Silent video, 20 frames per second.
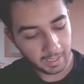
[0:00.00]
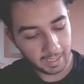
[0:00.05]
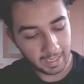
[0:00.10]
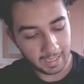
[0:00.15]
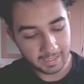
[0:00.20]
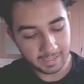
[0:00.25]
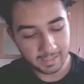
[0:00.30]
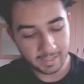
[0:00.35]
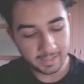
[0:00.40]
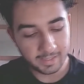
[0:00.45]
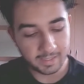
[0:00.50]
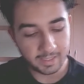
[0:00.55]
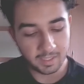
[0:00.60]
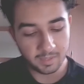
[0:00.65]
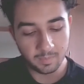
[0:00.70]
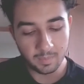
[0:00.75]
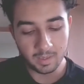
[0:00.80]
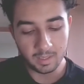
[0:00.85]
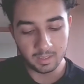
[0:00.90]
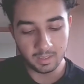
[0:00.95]

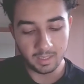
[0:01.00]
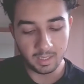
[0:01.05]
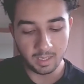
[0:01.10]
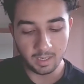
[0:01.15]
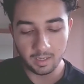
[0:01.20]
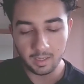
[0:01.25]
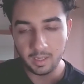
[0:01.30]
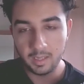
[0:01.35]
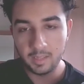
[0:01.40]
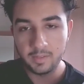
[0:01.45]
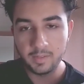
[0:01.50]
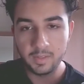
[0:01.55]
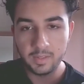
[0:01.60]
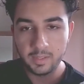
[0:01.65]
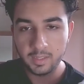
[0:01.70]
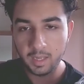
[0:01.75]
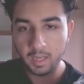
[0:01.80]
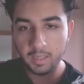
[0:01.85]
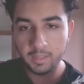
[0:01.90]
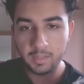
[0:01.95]
existence, but yeah,
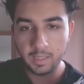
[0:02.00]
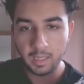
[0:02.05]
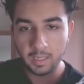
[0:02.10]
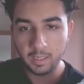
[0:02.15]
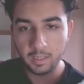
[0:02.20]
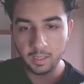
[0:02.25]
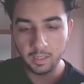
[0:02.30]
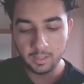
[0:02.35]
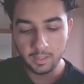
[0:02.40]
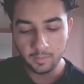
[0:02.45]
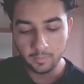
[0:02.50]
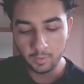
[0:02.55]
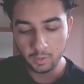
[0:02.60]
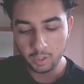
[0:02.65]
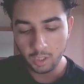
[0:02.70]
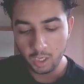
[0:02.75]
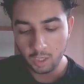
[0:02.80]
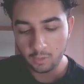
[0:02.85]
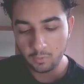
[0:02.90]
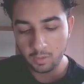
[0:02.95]
it's like a different
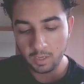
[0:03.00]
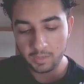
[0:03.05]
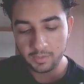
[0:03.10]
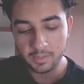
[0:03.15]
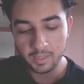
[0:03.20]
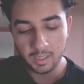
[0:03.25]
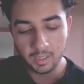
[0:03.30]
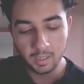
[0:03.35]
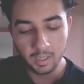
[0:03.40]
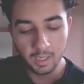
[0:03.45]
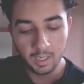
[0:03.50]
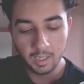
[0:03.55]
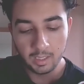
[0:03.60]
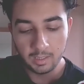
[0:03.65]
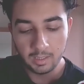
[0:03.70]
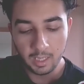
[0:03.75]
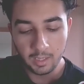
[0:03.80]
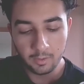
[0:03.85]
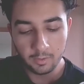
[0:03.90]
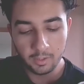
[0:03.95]
contrasting
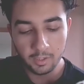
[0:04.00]
leather.